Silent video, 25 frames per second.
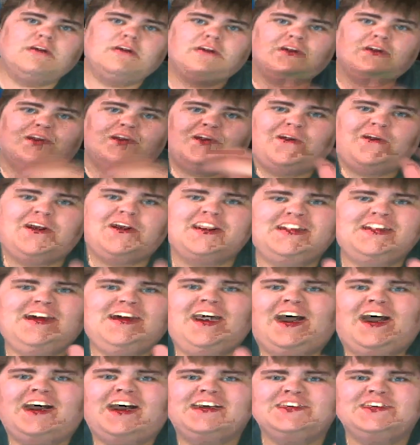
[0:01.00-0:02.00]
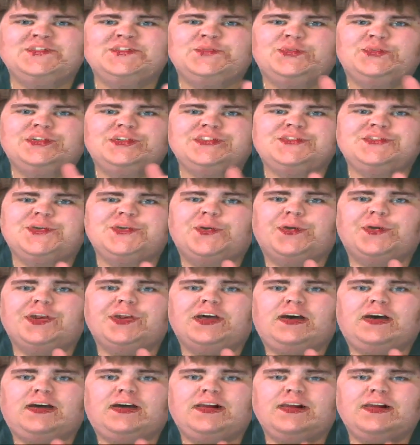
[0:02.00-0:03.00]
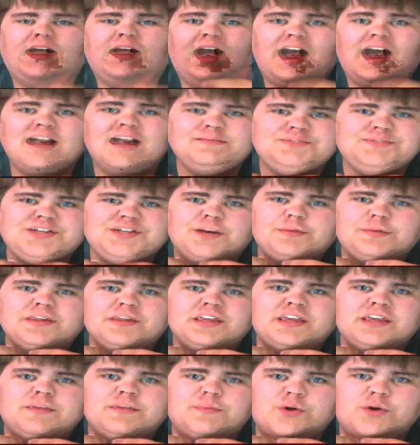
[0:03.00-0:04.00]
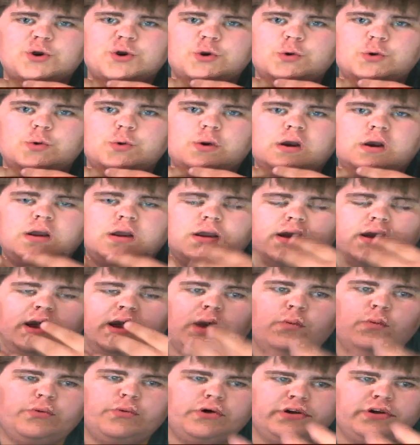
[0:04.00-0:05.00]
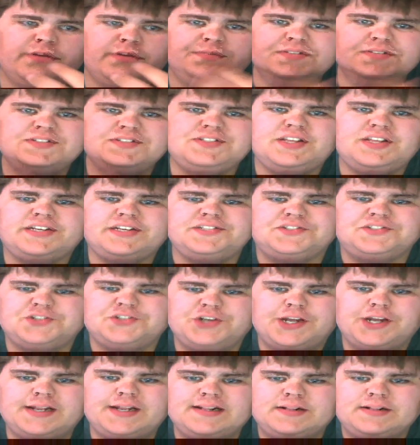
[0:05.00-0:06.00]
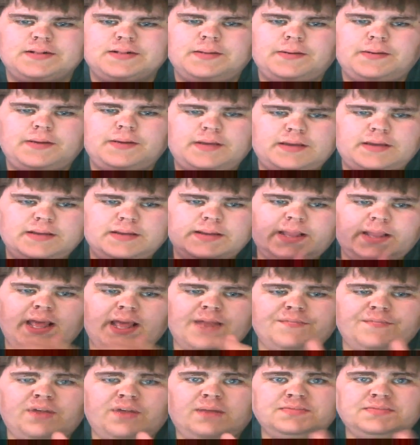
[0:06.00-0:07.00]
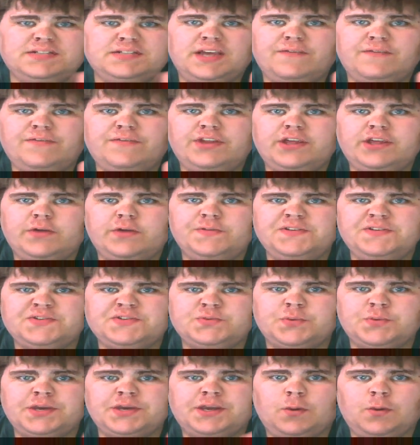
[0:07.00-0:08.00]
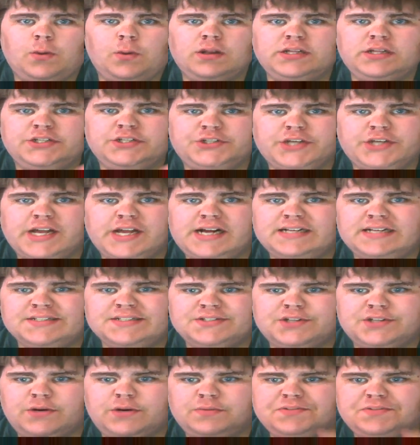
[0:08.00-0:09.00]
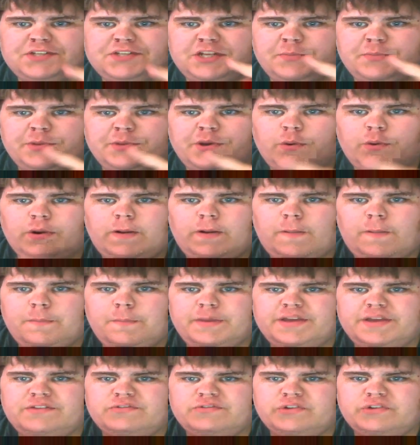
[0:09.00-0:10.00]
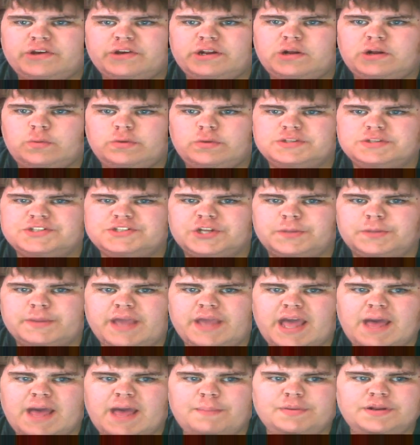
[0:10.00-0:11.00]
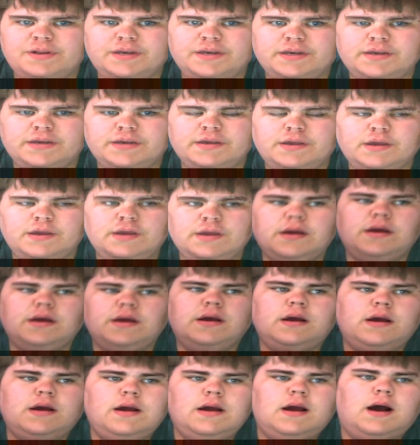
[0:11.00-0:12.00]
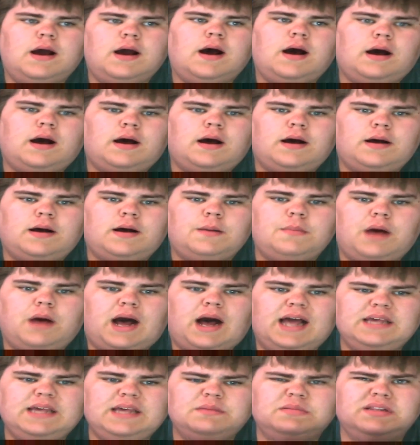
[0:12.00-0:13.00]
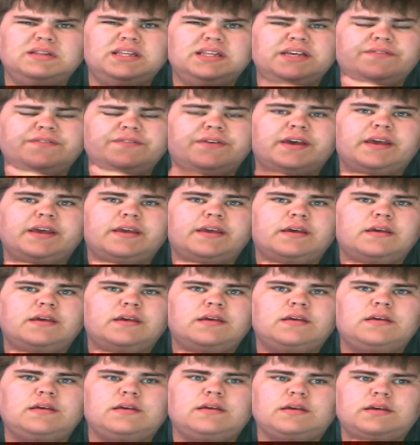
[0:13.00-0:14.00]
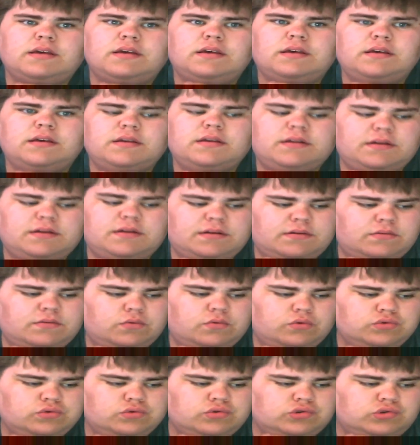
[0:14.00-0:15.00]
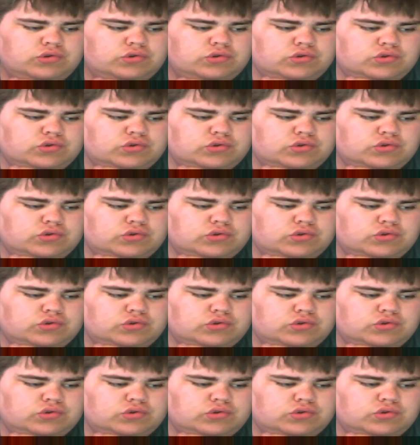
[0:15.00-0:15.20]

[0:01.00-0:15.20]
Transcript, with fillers: Alright guys, what is going on? I'm Tubby Emu. Uh, welcome to the second channel. Kind of an update video this week. I want to let you guys know what's going to be going on the main channel, what's going to be happening. Um, I am leaving in